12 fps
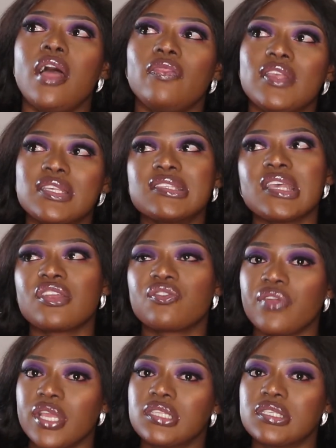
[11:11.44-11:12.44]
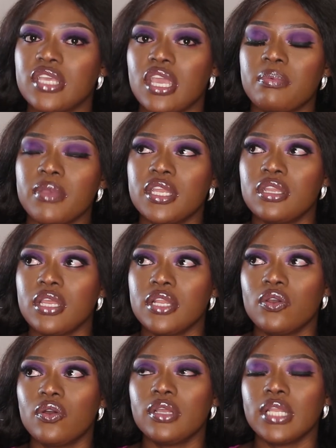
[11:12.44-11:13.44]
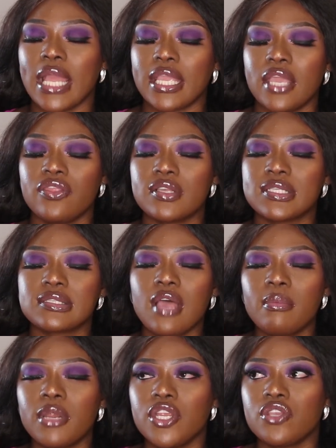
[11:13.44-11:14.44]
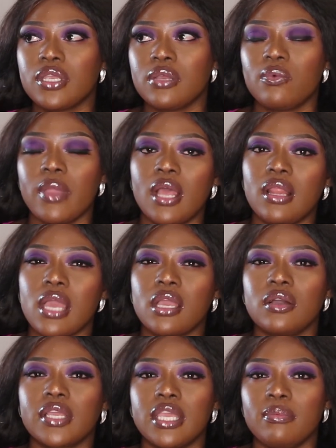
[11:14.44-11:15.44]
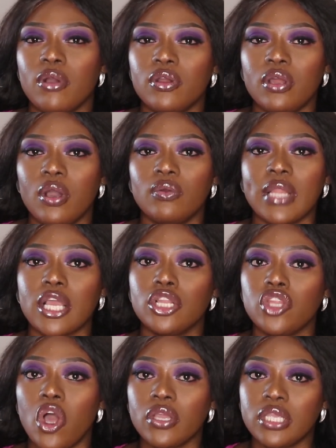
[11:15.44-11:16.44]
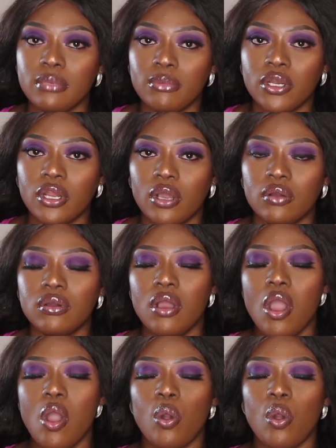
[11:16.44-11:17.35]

This is a great tip. You know, like in the summer you can wear like a kimono, like a long kimono,